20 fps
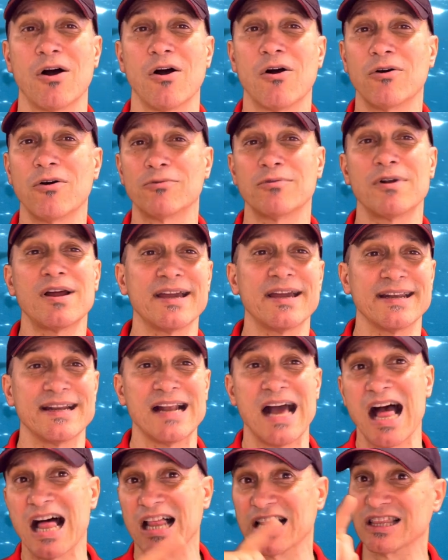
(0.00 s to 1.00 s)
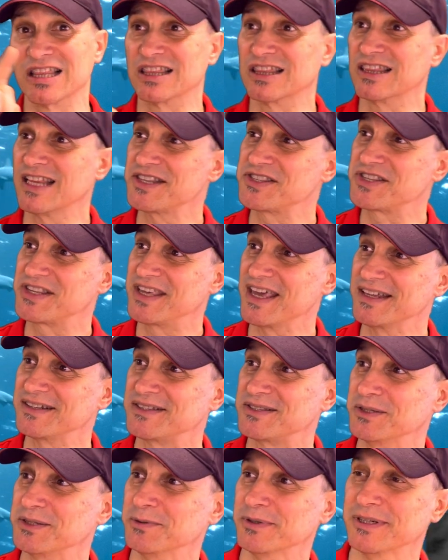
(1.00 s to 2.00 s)
All right, let's get
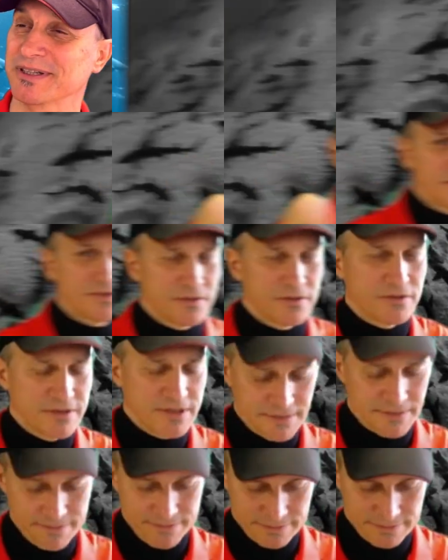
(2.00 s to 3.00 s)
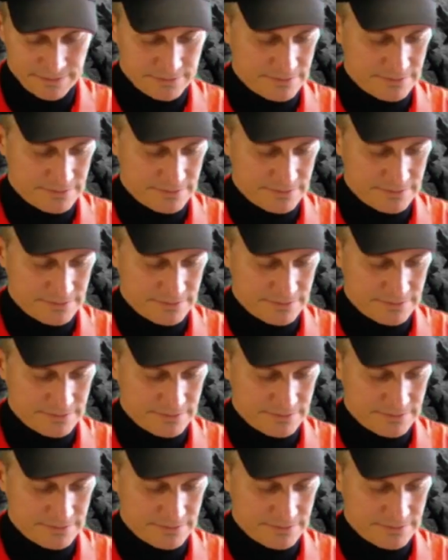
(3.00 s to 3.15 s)
to it. So, Richard, go ahead.